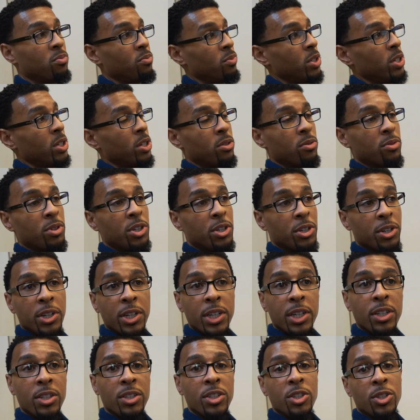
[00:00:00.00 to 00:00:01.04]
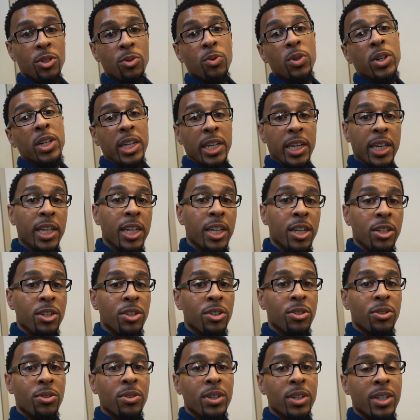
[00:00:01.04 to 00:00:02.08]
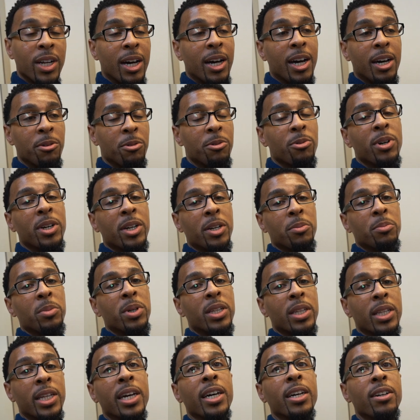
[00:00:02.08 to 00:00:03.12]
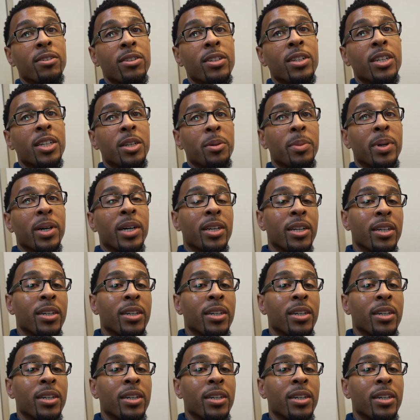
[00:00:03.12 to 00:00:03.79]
you know, curious and you want to get into it, I, I would recommend that to anybody.